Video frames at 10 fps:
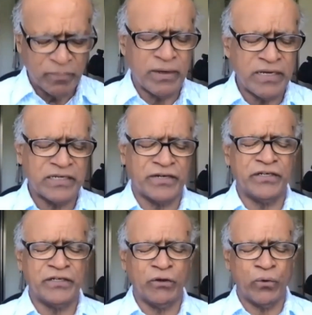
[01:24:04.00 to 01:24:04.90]
play a
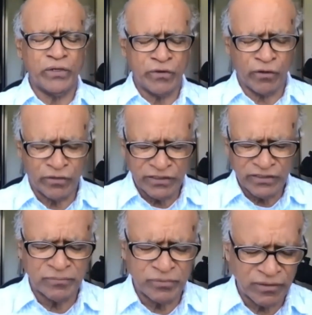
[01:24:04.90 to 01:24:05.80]
critical role in organizing
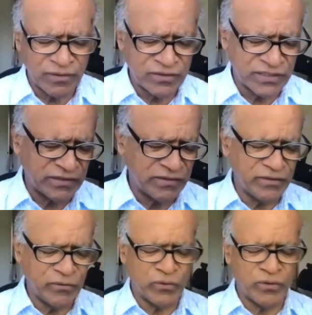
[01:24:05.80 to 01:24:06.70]
themselves and
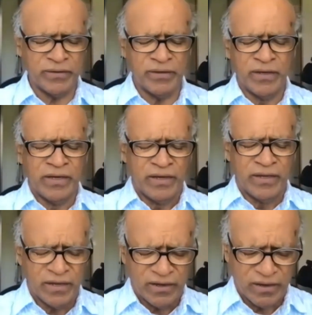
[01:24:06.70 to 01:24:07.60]
in
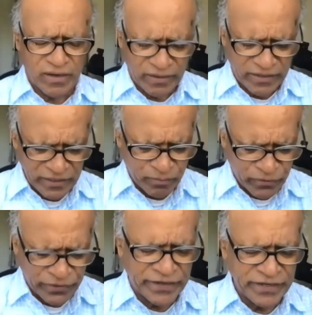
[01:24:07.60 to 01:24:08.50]

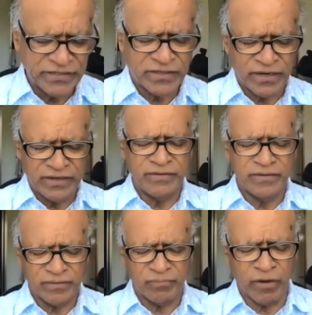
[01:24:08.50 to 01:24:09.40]
credit and
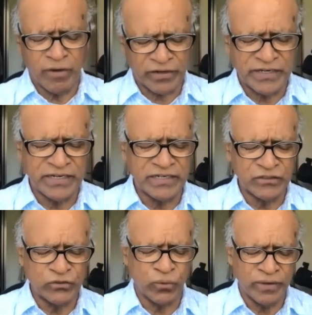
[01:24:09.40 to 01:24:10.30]
marketing and
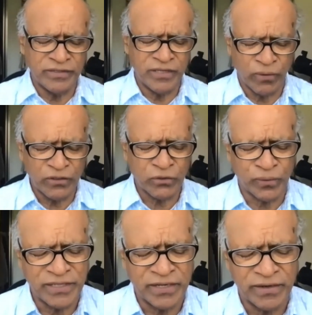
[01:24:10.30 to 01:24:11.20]
so on. They work
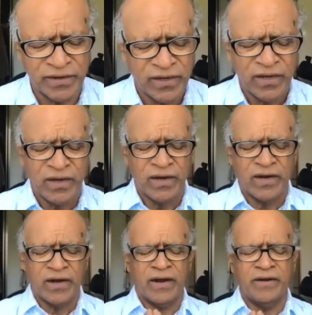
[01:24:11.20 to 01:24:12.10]
together.
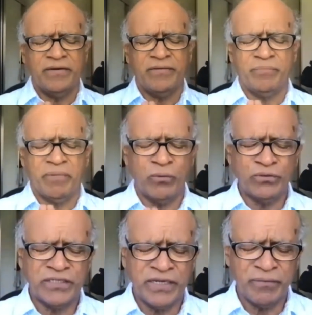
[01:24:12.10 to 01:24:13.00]
And I would
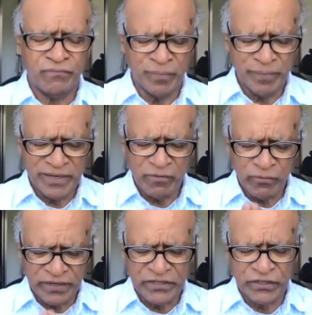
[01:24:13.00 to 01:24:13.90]
say women have a
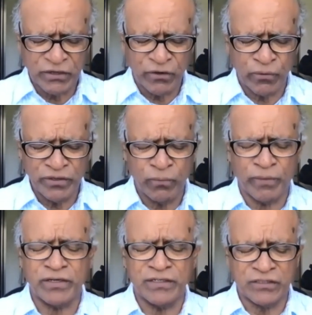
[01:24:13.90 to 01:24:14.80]
very critical role in
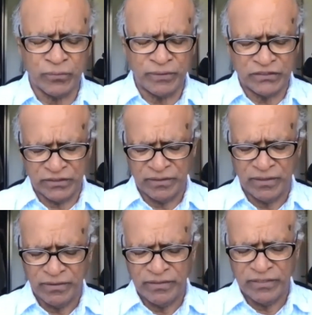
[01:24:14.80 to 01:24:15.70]
water conservation,
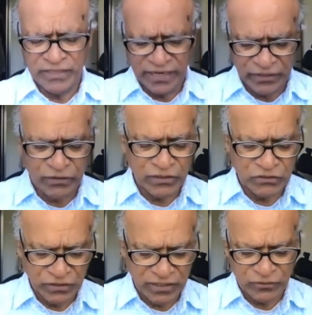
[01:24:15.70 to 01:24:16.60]
in
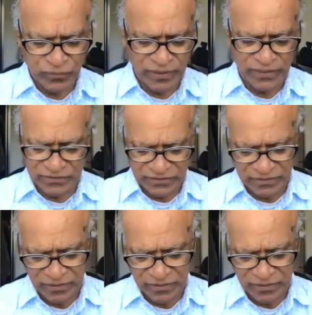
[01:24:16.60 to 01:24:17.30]
agriculture, as well as,